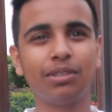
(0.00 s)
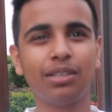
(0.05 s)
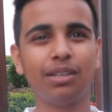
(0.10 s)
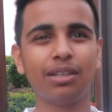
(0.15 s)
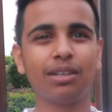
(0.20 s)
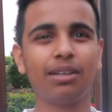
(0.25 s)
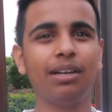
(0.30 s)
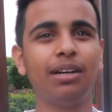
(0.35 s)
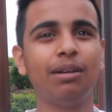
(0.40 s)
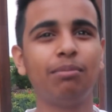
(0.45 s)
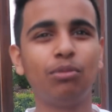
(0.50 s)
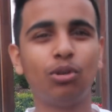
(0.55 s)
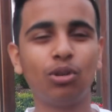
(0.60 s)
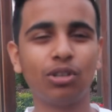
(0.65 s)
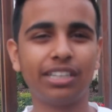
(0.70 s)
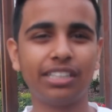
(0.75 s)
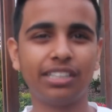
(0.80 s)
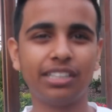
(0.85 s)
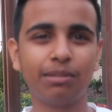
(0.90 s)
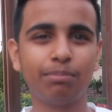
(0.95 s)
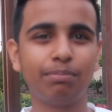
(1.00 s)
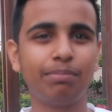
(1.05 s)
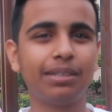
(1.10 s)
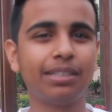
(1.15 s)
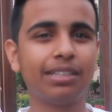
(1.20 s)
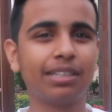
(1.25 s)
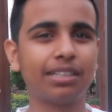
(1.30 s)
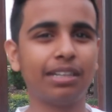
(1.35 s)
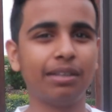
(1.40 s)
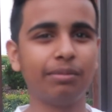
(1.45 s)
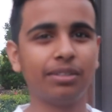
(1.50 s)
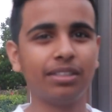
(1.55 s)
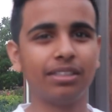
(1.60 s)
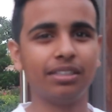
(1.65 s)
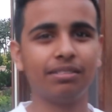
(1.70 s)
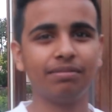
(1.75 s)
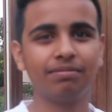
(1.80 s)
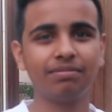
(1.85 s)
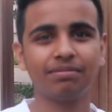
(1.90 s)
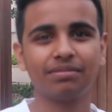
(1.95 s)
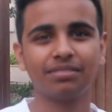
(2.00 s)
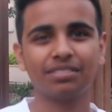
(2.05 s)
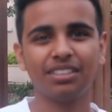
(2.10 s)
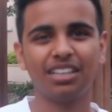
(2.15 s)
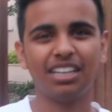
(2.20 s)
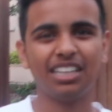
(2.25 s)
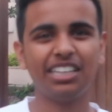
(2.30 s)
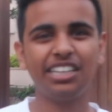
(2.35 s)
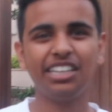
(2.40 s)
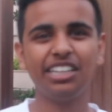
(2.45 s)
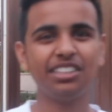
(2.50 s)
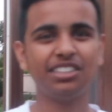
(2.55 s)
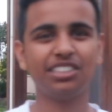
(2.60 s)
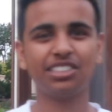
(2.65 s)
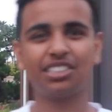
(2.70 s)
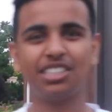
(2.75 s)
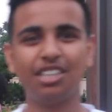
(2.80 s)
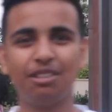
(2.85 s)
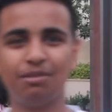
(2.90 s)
me, uh, Mo get a bigger camera. I hate this